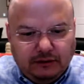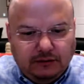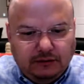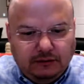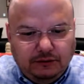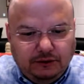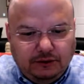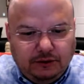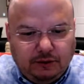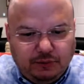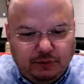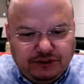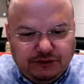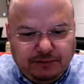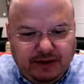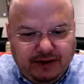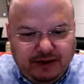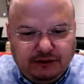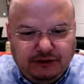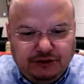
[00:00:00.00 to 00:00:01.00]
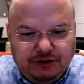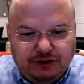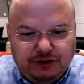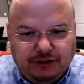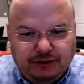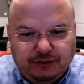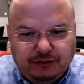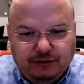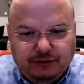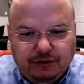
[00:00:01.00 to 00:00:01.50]
respect each
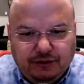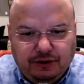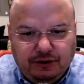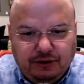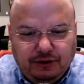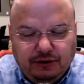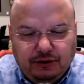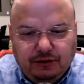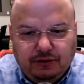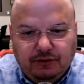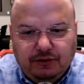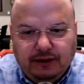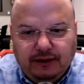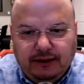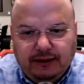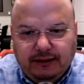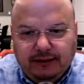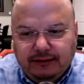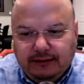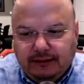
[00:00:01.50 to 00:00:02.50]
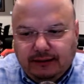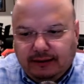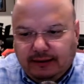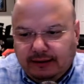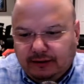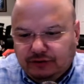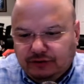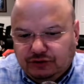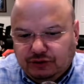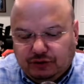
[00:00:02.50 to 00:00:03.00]
other, and
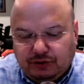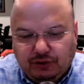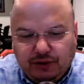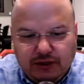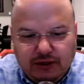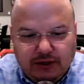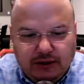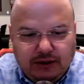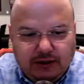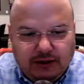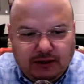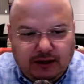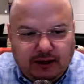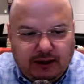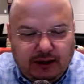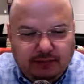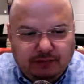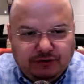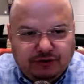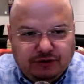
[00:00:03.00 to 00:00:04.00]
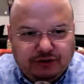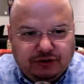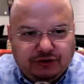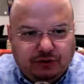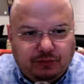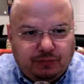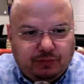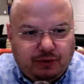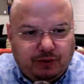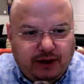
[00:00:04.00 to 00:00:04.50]
so I'm just
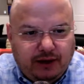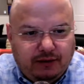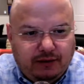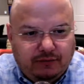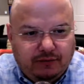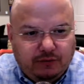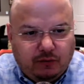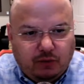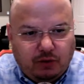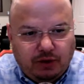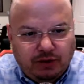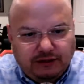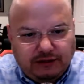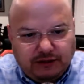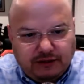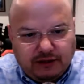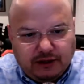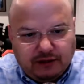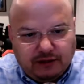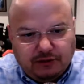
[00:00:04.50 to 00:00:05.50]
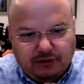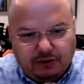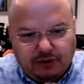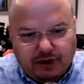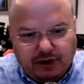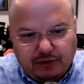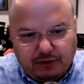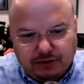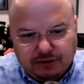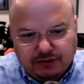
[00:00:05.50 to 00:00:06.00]
so proud of the work that Dr.
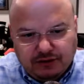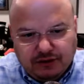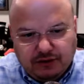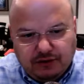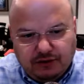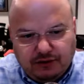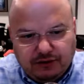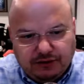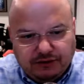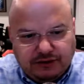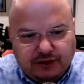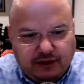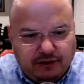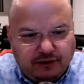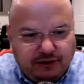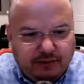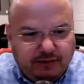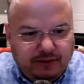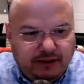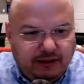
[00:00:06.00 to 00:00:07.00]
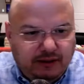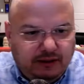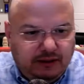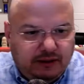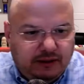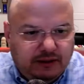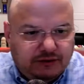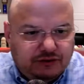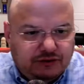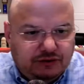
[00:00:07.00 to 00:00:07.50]
Ramos and her entire committee
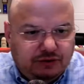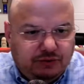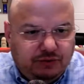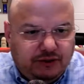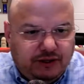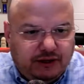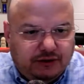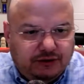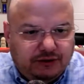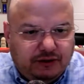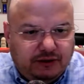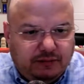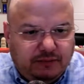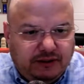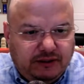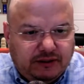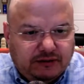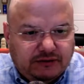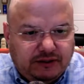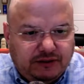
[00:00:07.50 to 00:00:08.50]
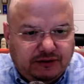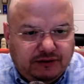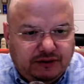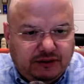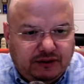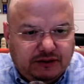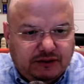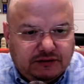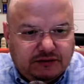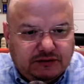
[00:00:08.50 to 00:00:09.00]
is doing out there, because I
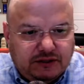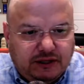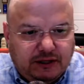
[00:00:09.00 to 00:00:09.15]
think it